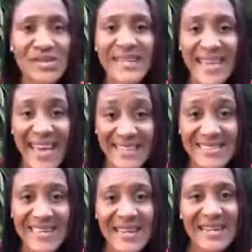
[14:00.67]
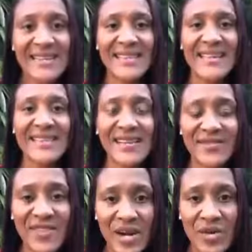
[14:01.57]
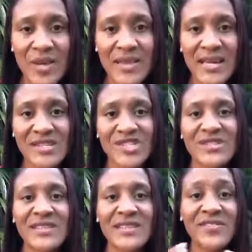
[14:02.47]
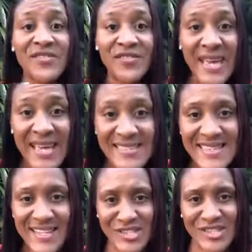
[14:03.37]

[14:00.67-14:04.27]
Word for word: get that the environment that she's in, the phase that